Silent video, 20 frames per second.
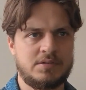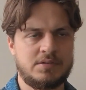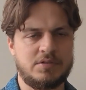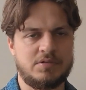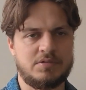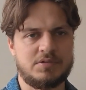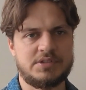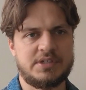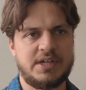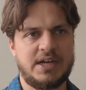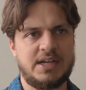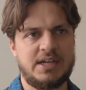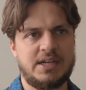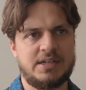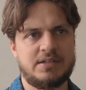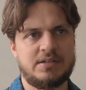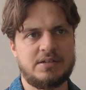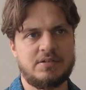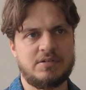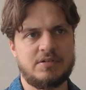so
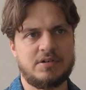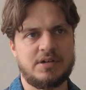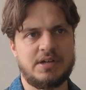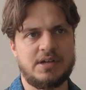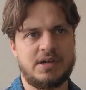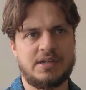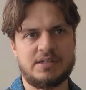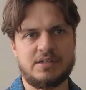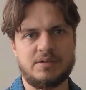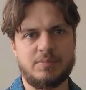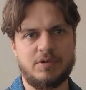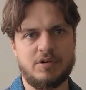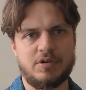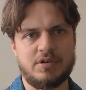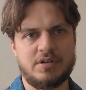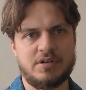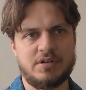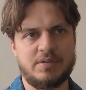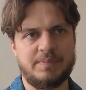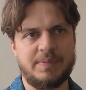Stalin and
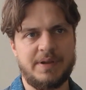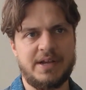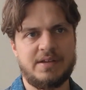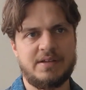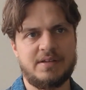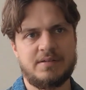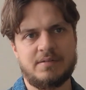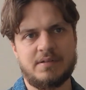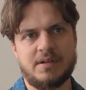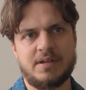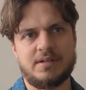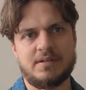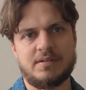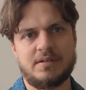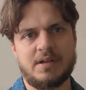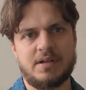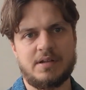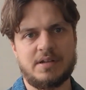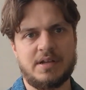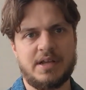Napoleon the pig
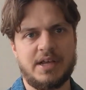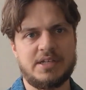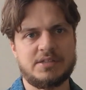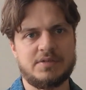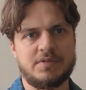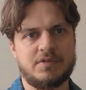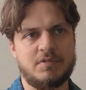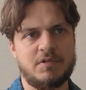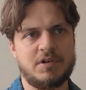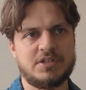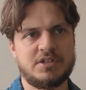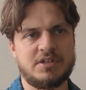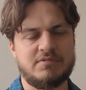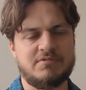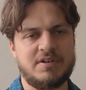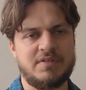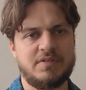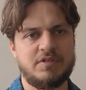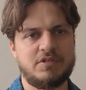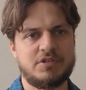in the case of the Russian
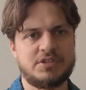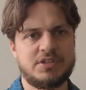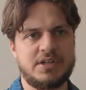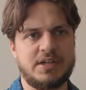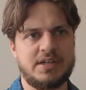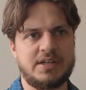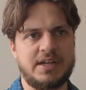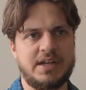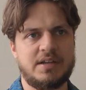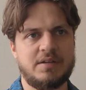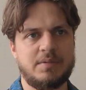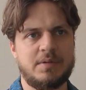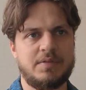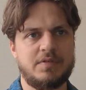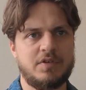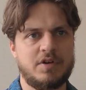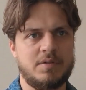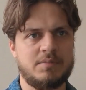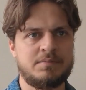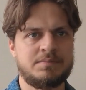Revolution and Animal
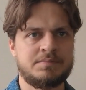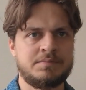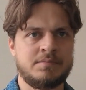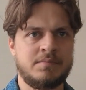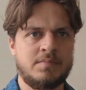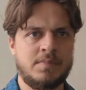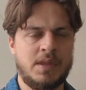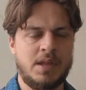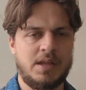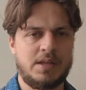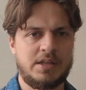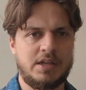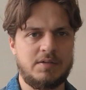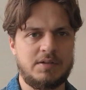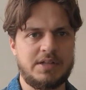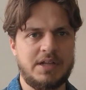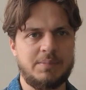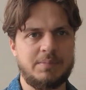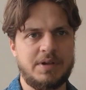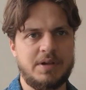Farm, they
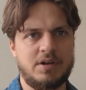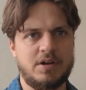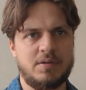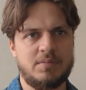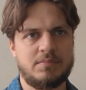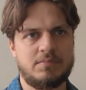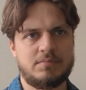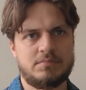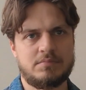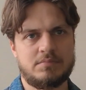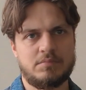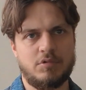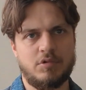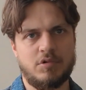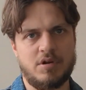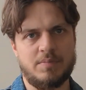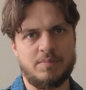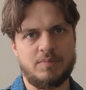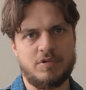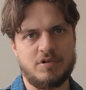will then become
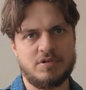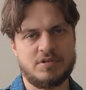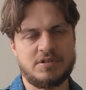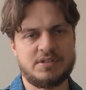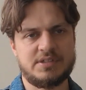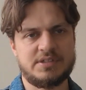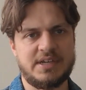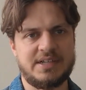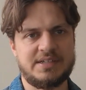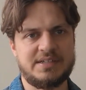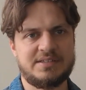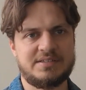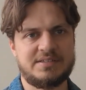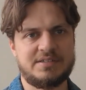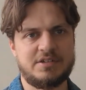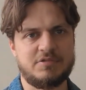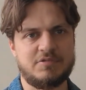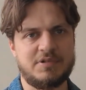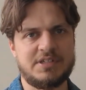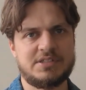more important, and
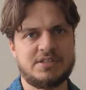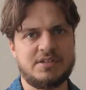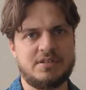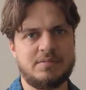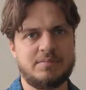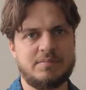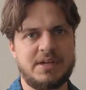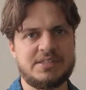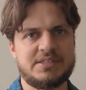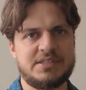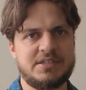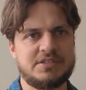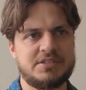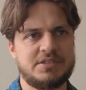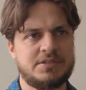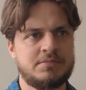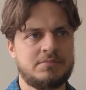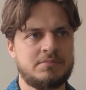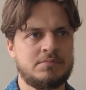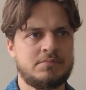the original
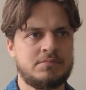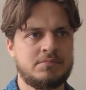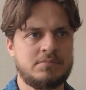message